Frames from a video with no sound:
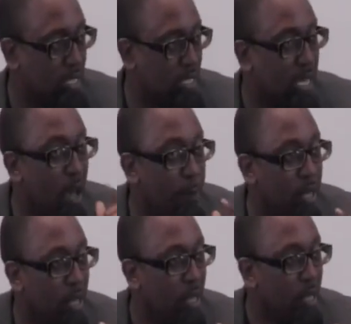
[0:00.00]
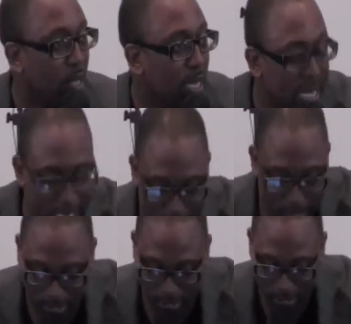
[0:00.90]
Get up and eat
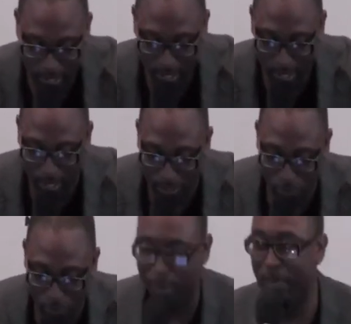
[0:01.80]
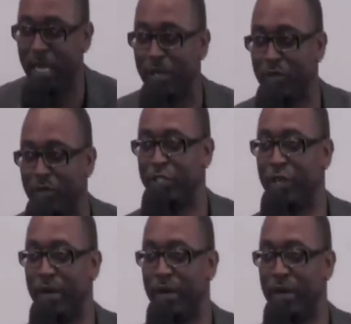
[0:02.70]
so you can make it through the journey.